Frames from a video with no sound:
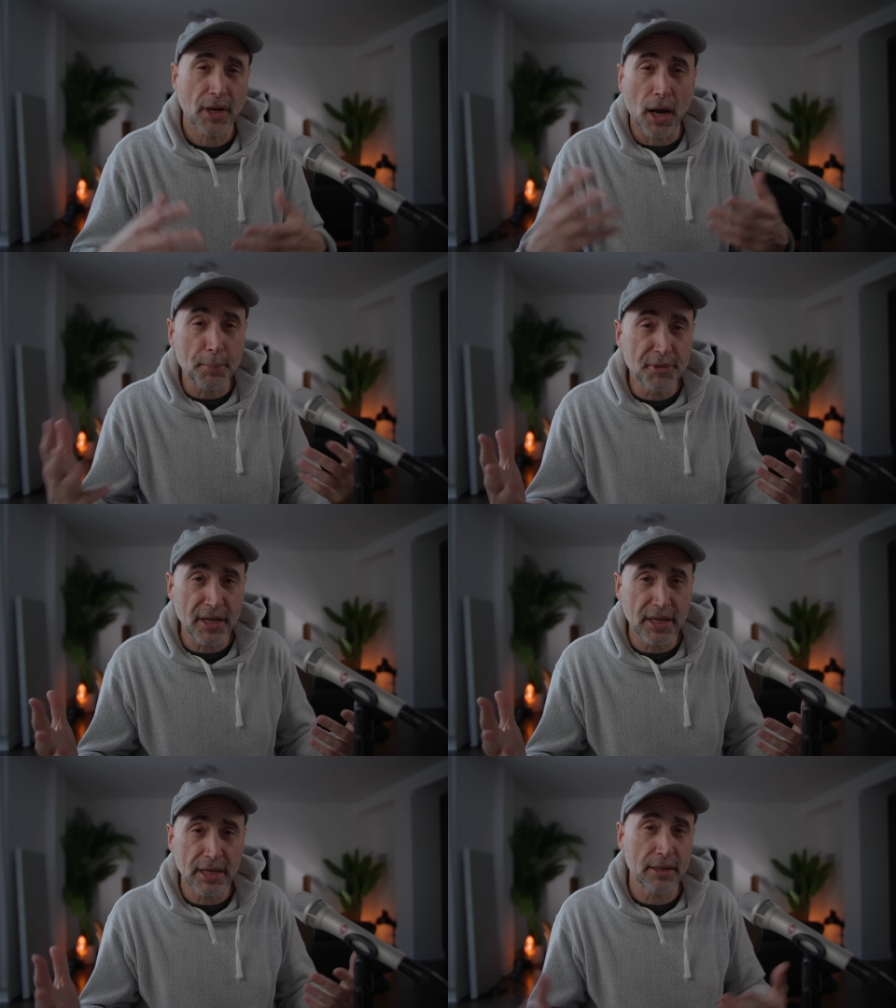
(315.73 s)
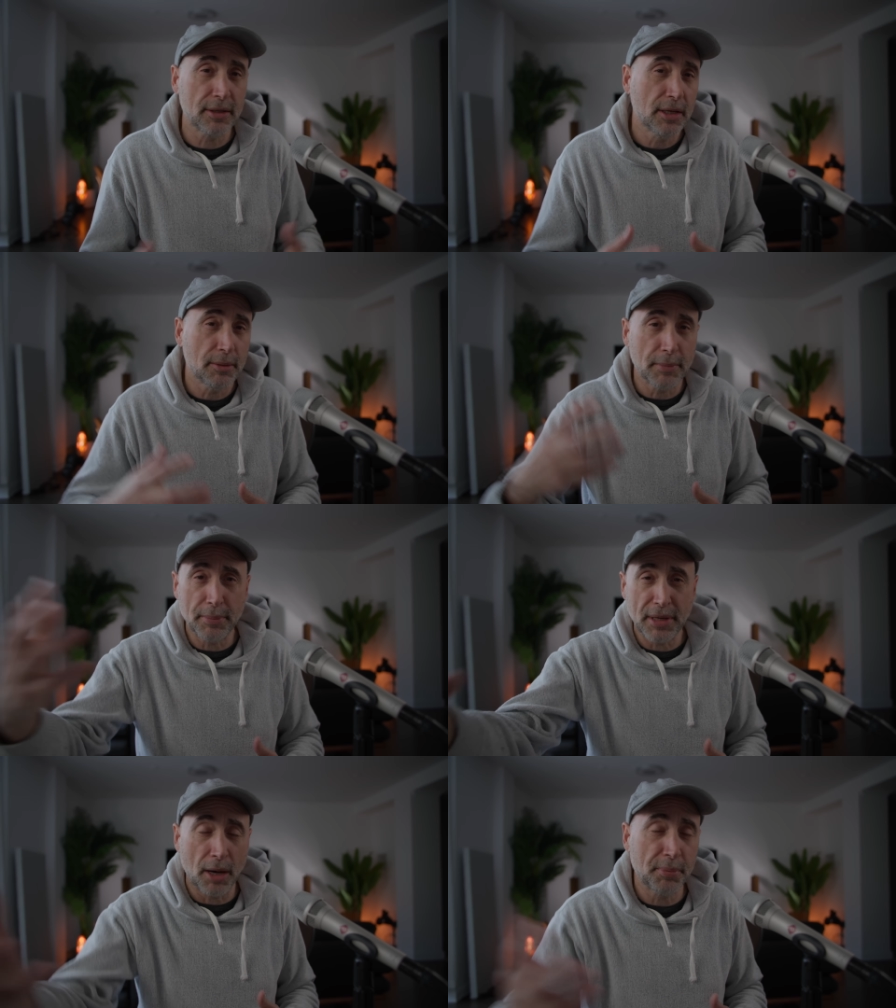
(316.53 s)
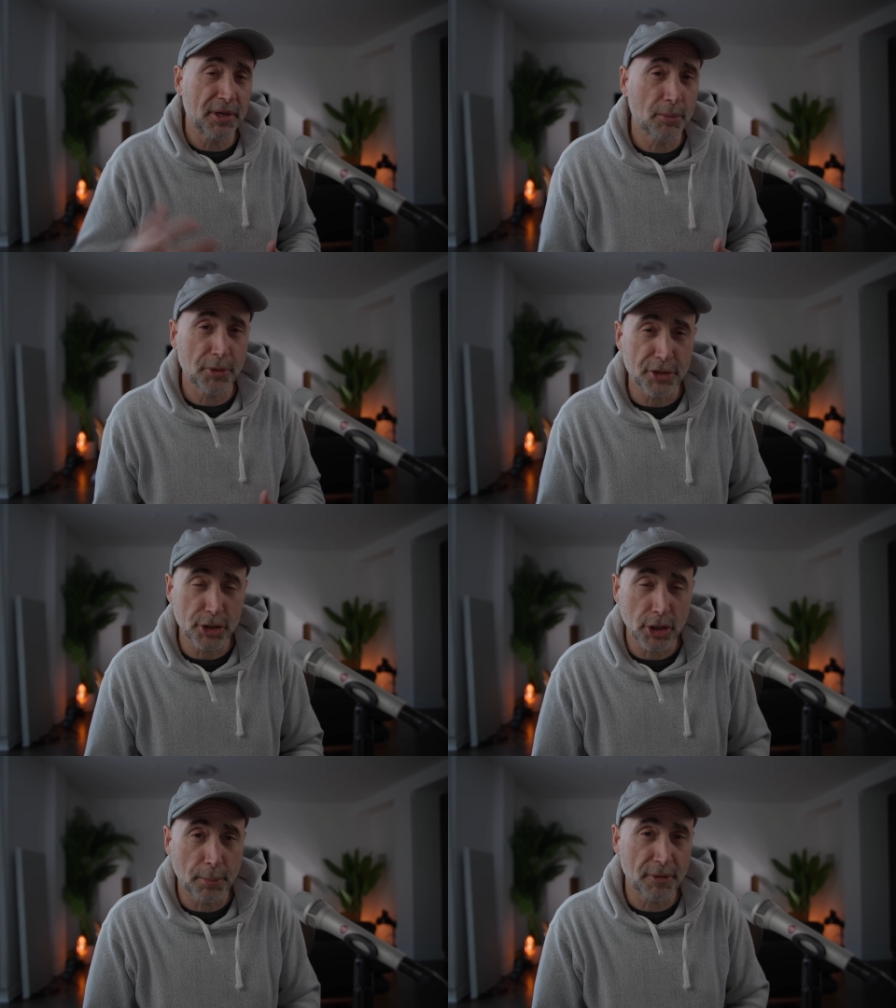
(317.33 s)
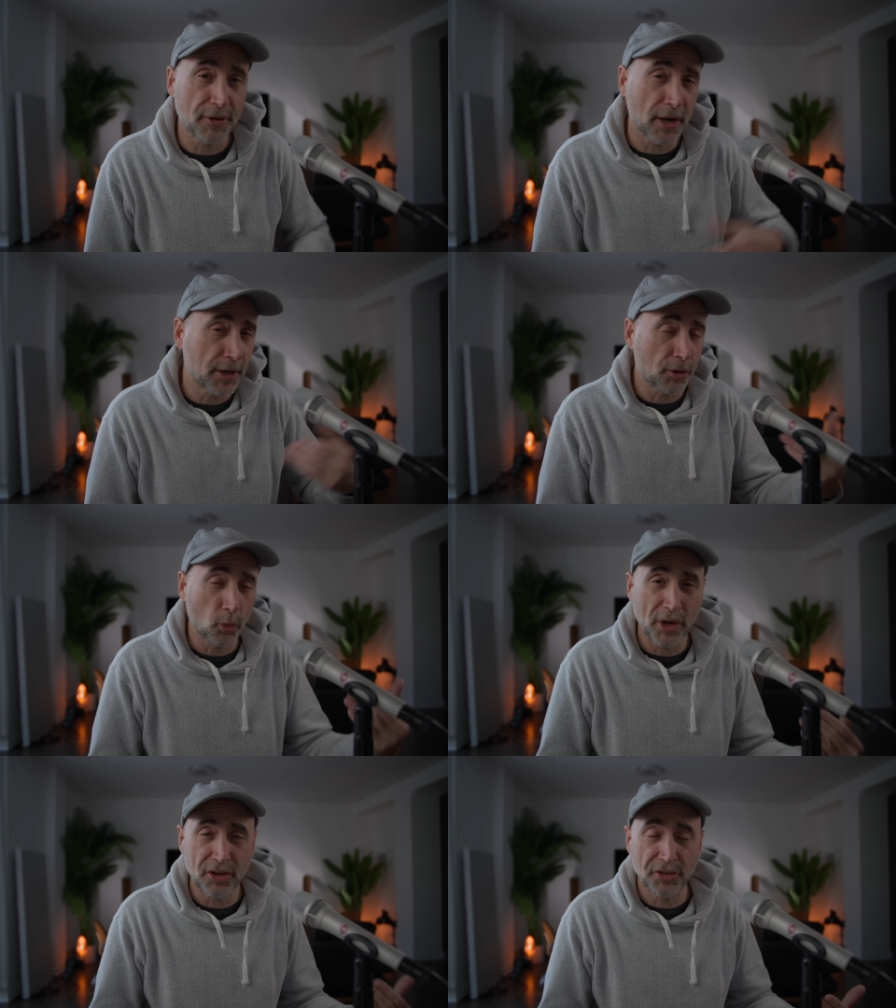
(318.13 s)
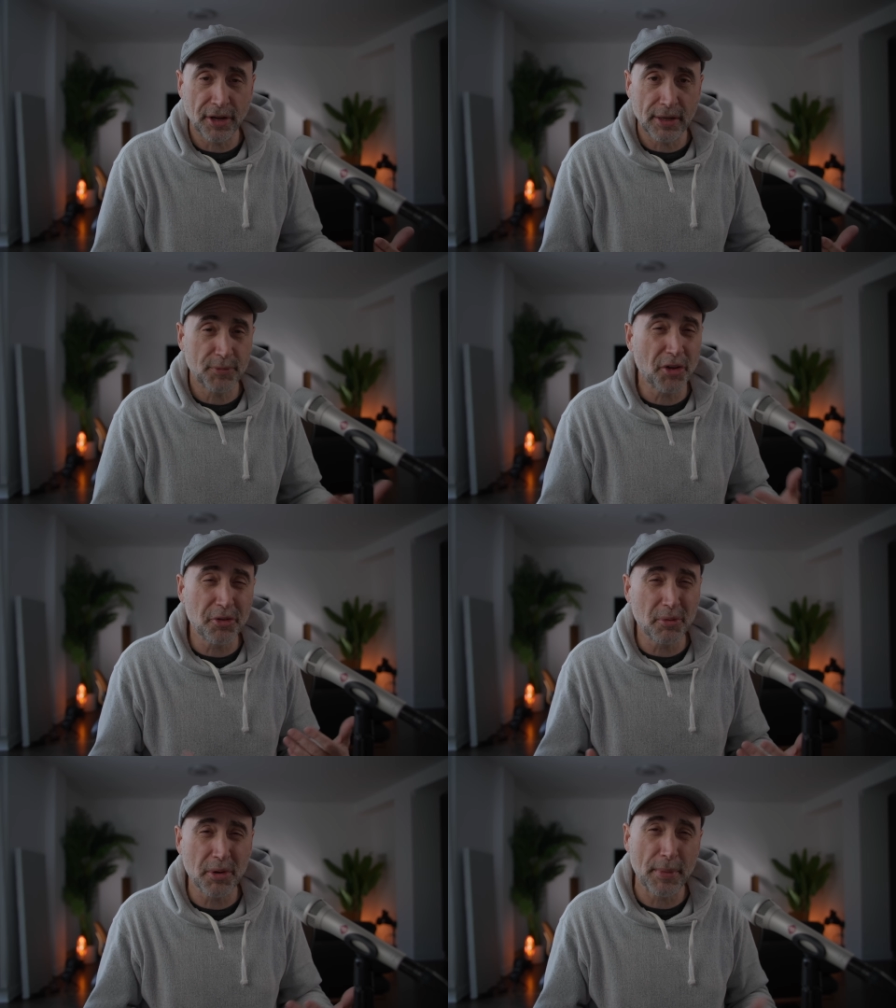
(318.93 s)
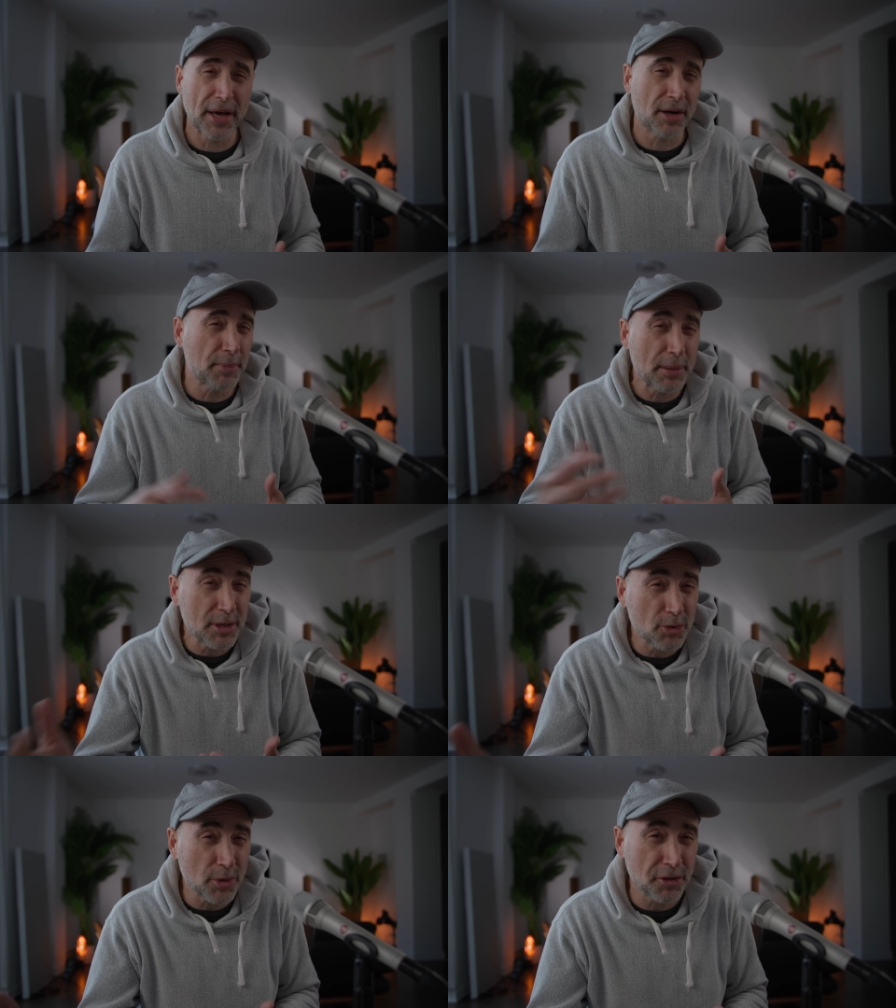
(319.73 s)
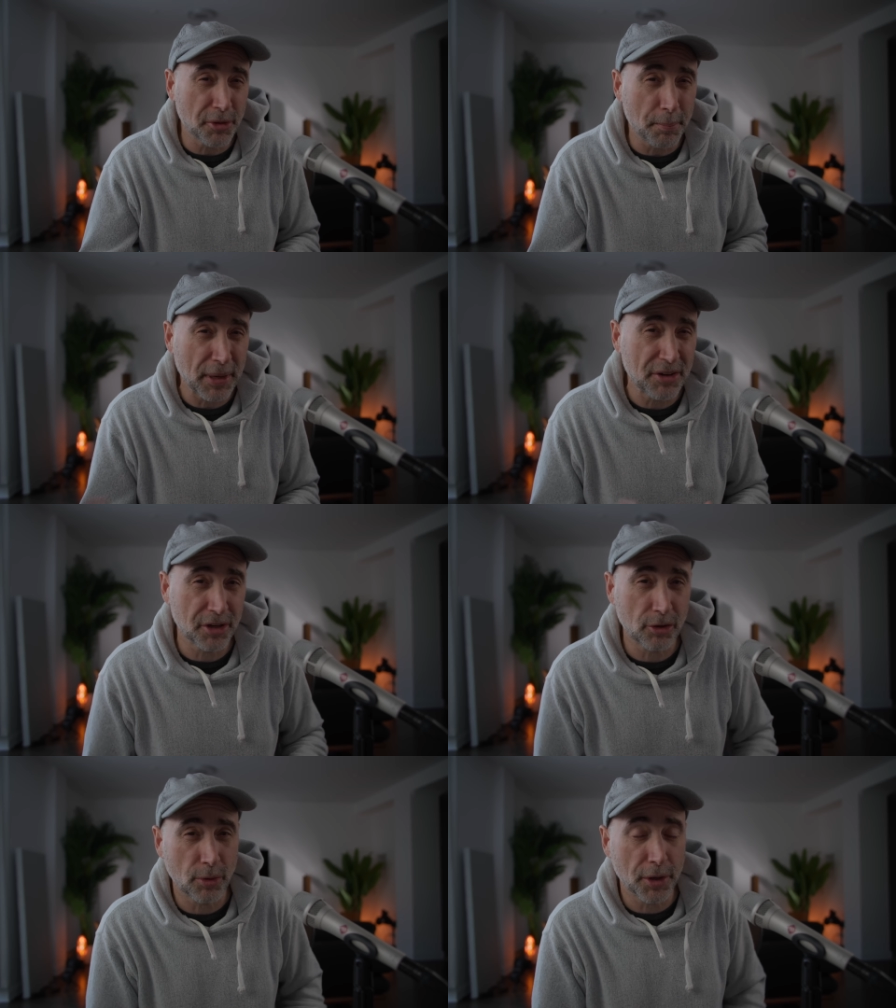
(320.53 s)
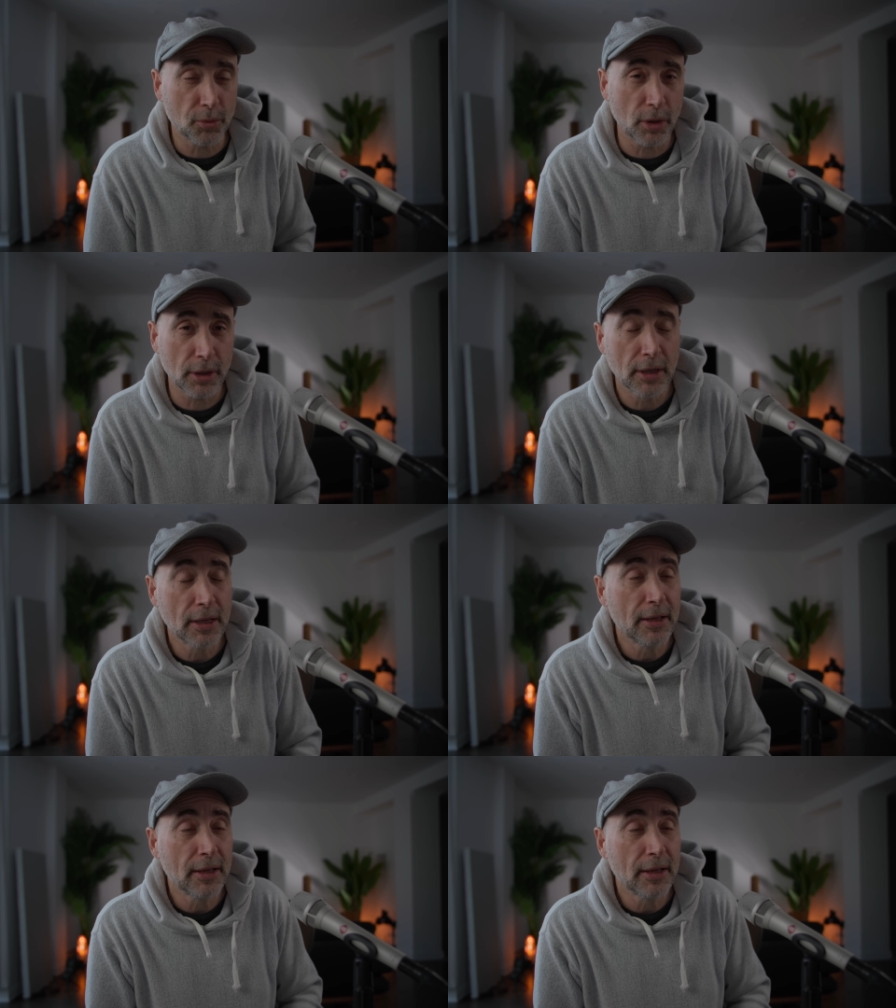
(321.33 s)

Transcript: updating it, maybe helping them with their Shopify or Wix site. Doesn't really matter. Maybe doing some basic crud work.